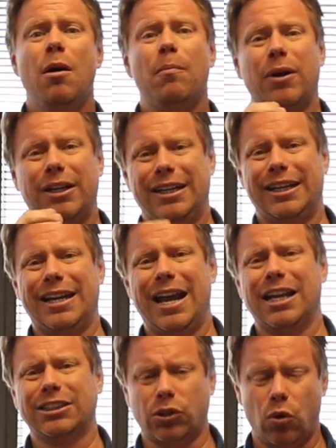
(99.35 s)
But in an
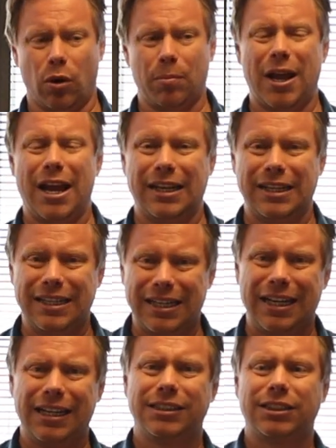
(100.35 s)
S-Corp, it
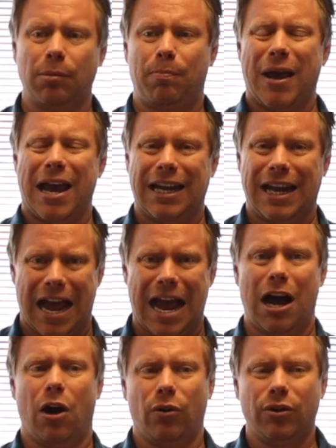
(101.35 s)
needs to pay
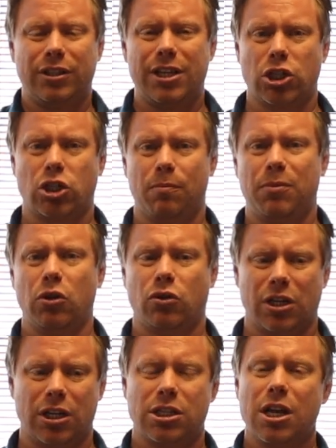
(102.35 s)
out
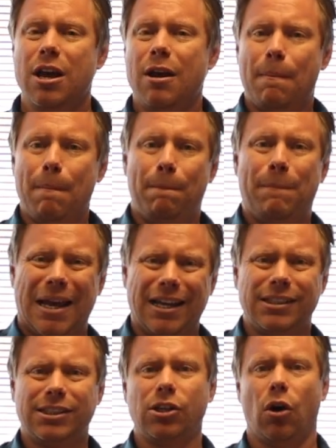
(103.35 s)
distributions
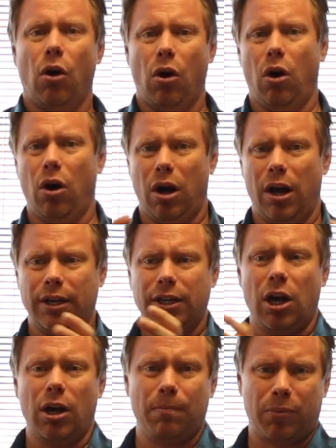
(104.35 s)
based
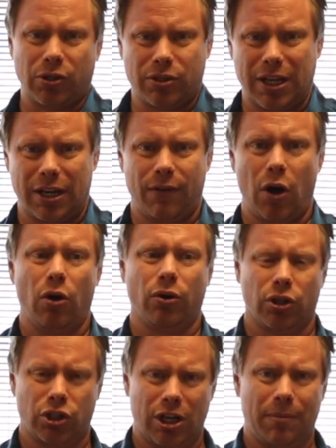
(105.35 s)
on percent of
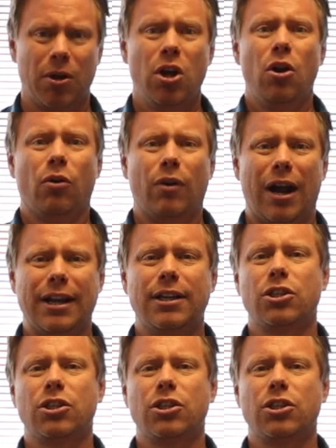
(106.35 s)
ownership, right?